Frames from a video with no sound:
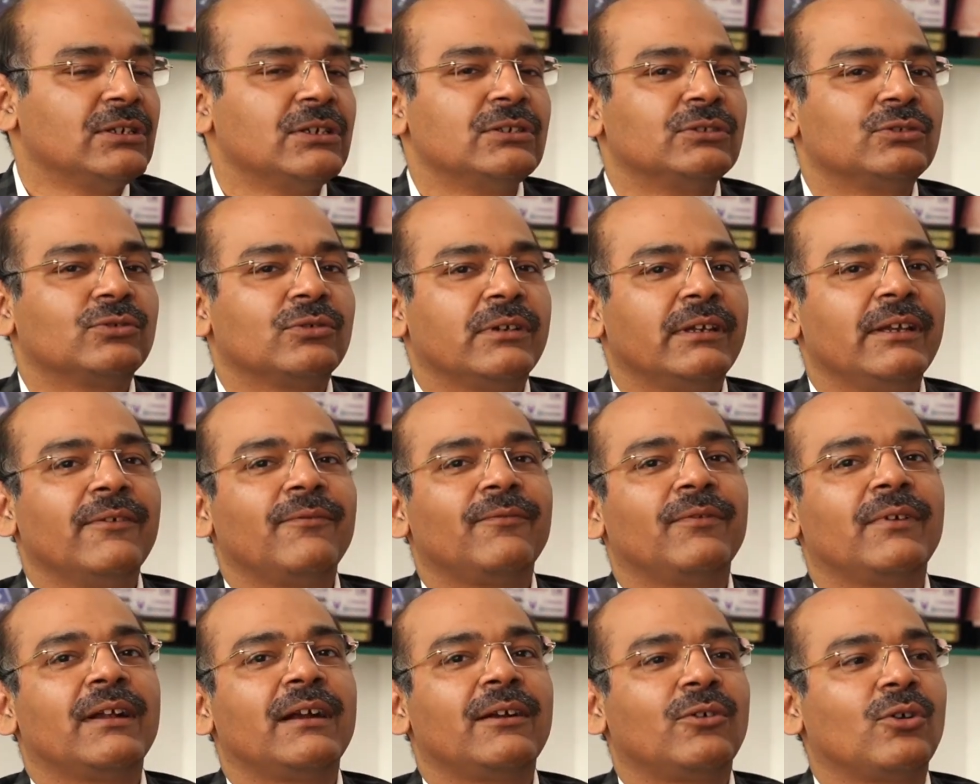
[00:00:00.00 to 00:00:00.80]
So
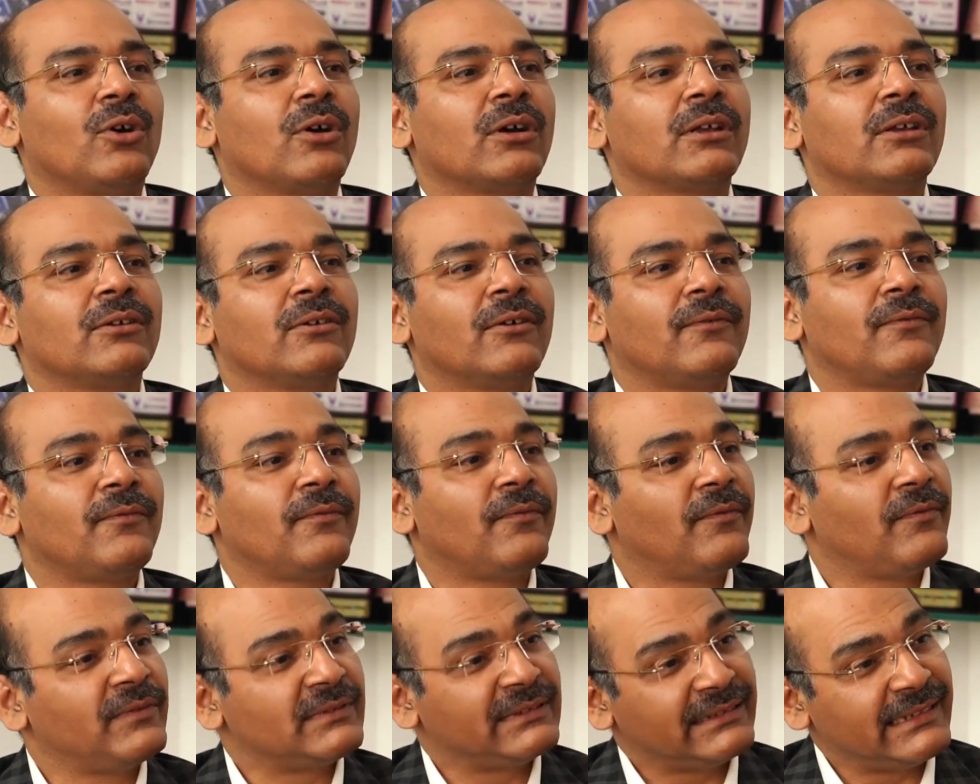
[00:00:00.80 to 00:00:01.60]
if you're talking of
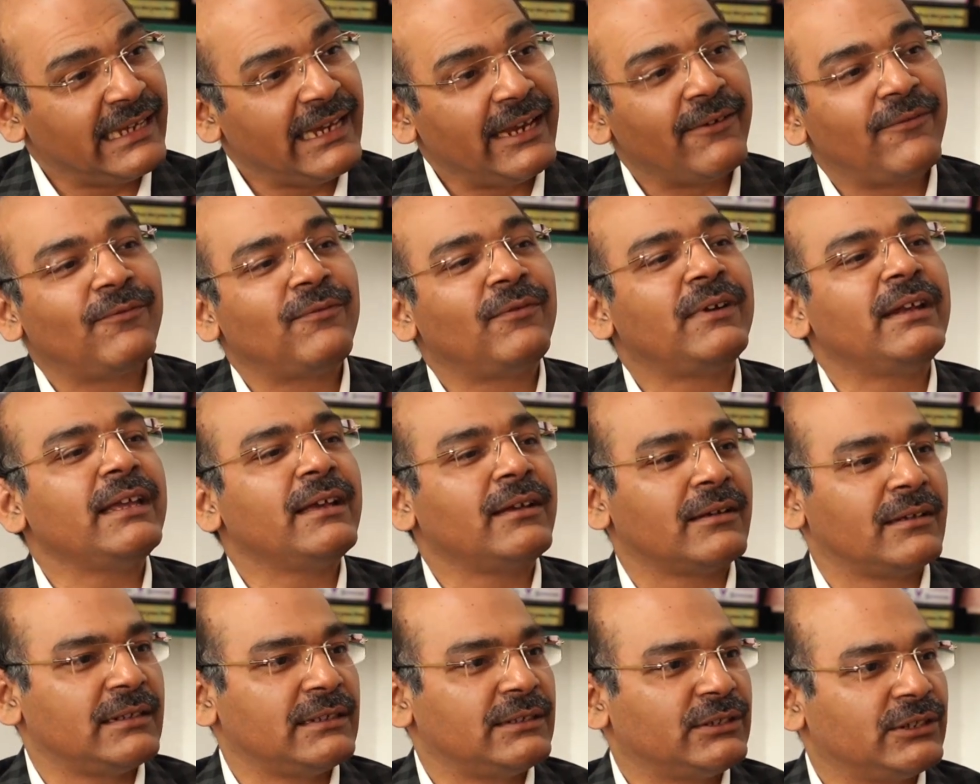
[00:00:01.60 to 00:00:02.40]
safety
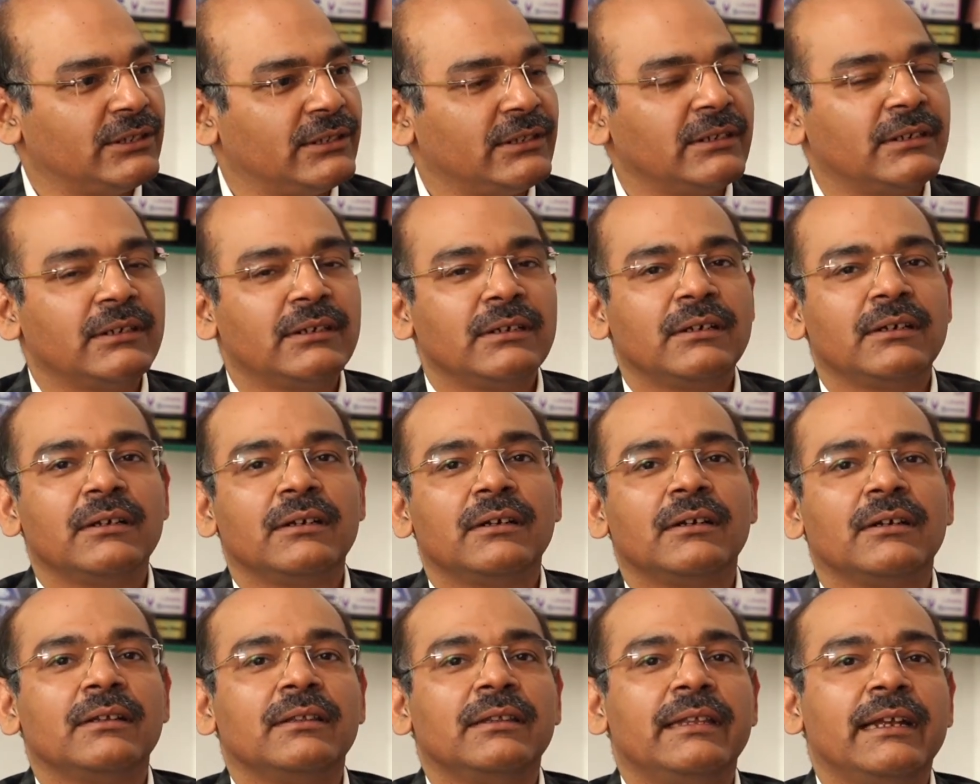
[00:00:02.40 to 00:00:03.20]
culture,
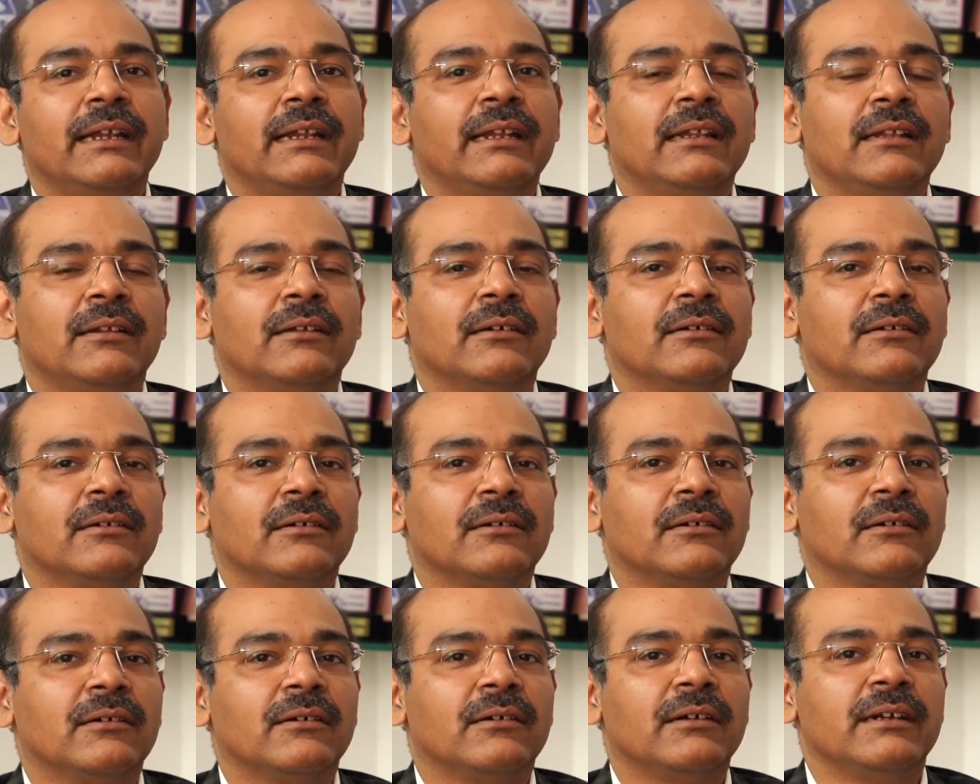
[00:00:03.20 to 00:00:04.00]
then
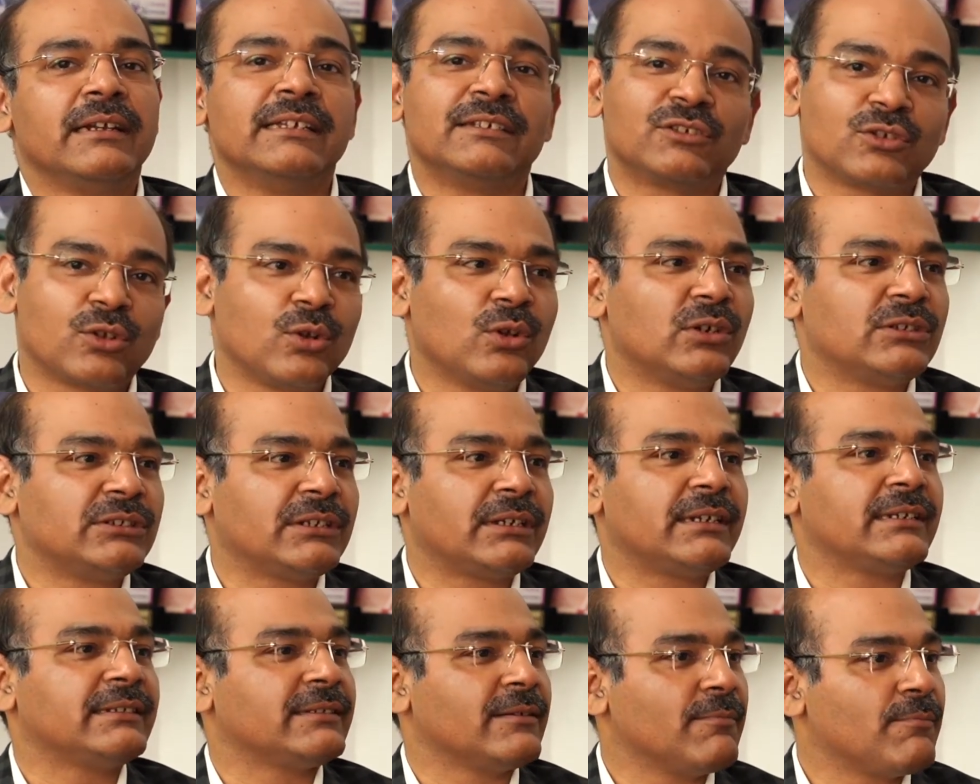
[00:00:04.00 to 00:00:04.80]

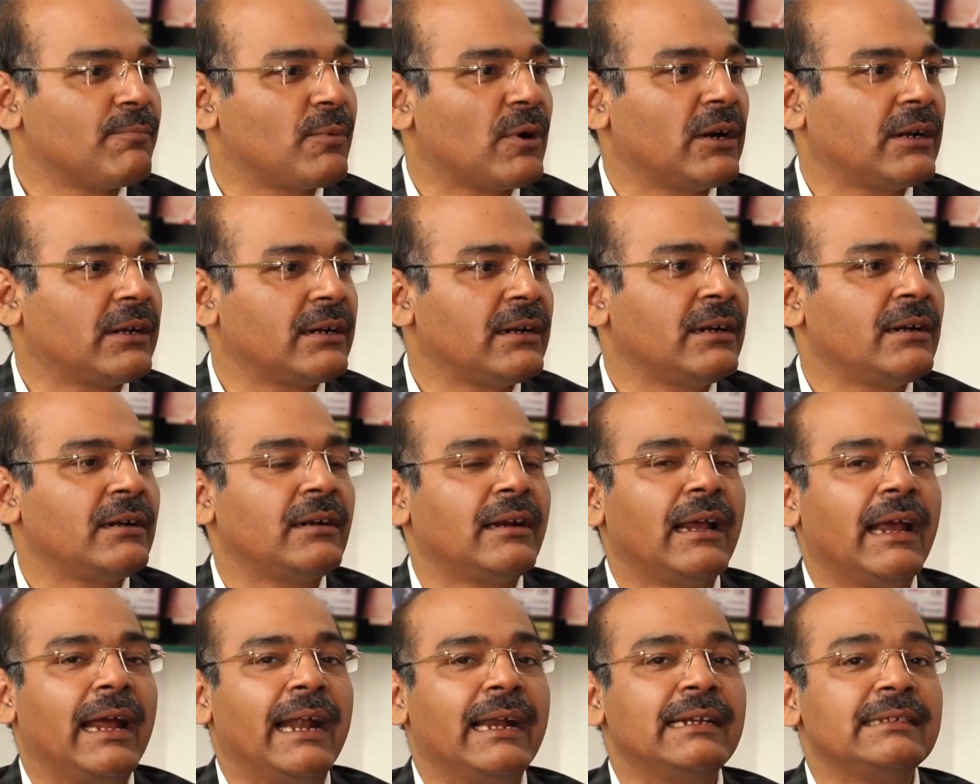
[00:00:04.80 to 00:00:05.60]
disclosure is important,
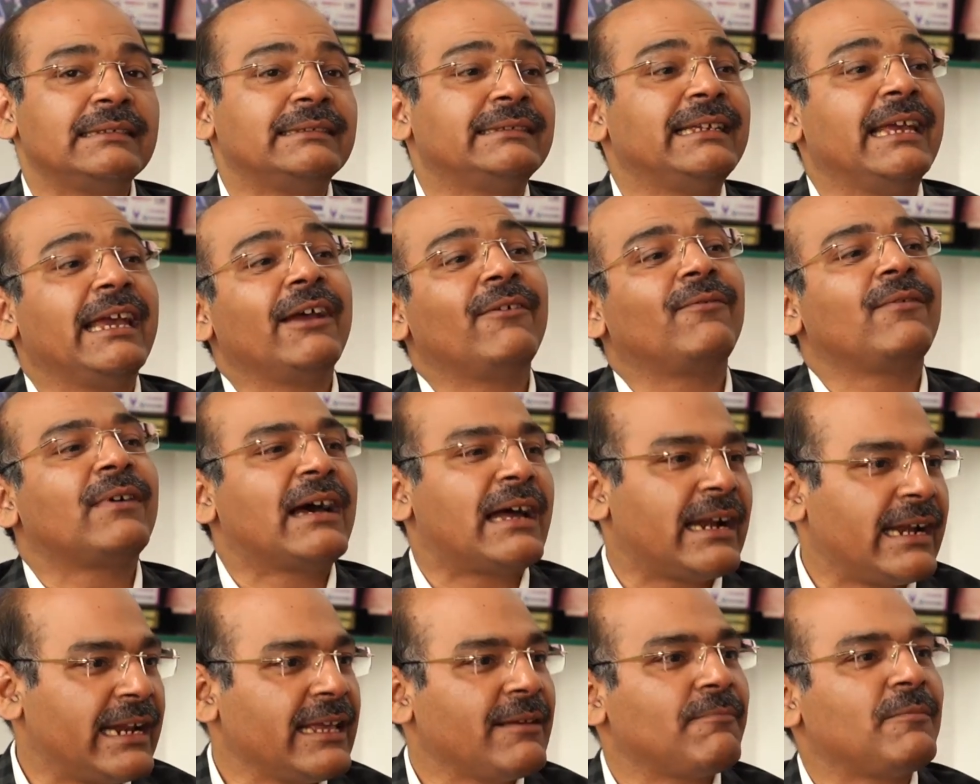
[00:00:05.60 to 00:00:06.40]
and
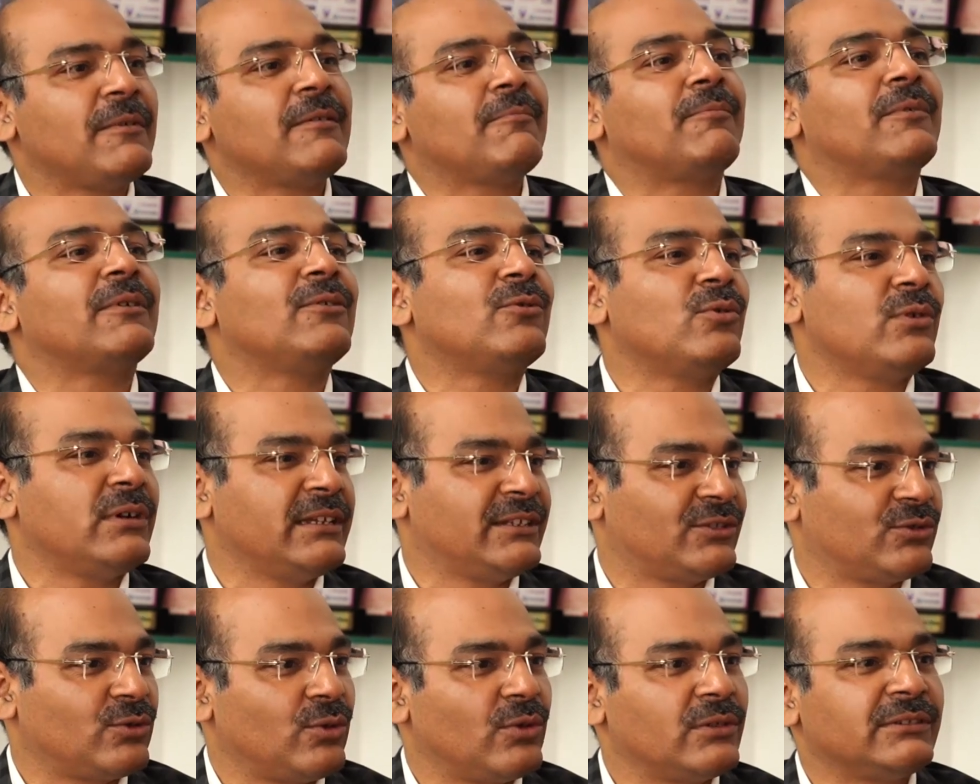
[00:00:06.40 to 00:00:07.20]
safeguarding people who
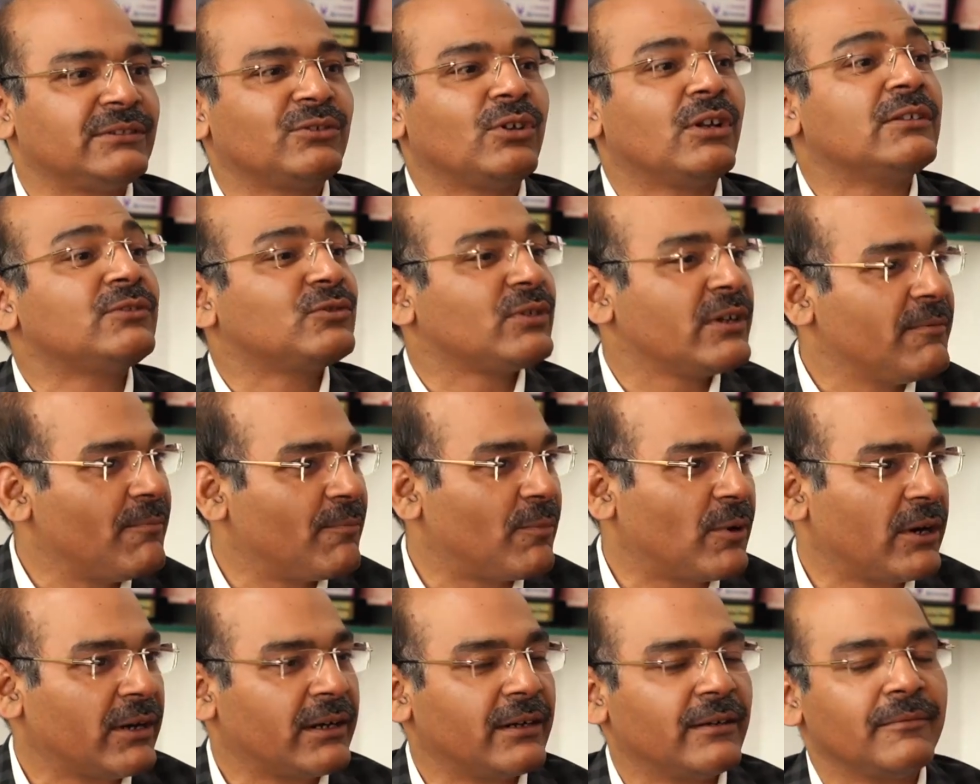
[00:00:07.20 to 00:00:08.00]
disclose is also
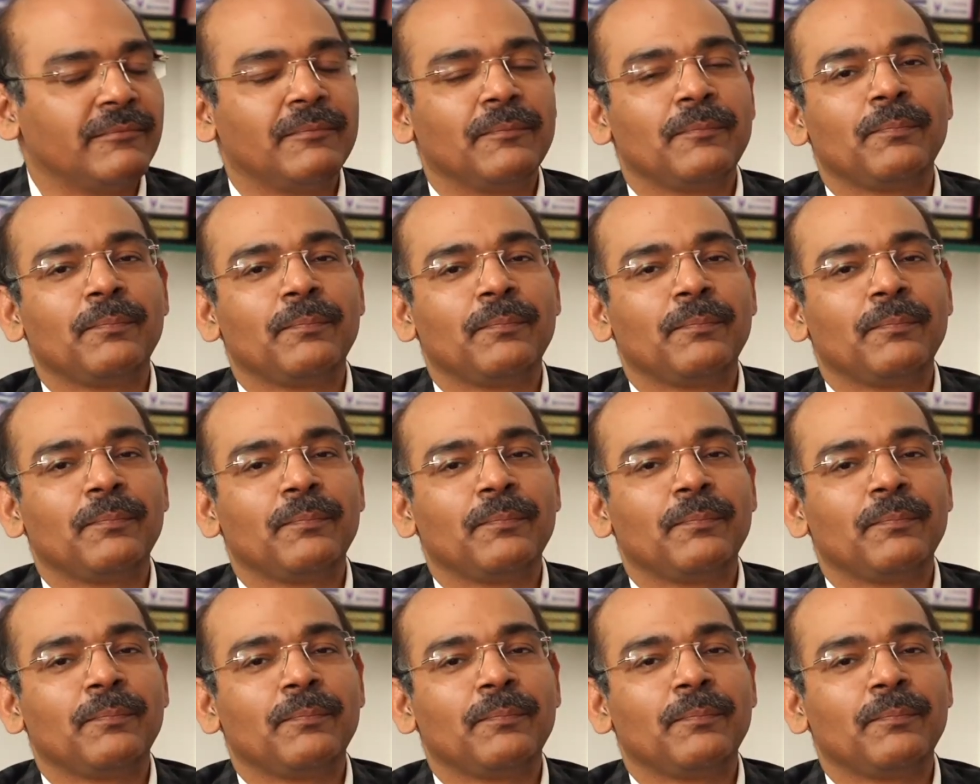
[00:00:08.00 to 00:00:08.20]
important.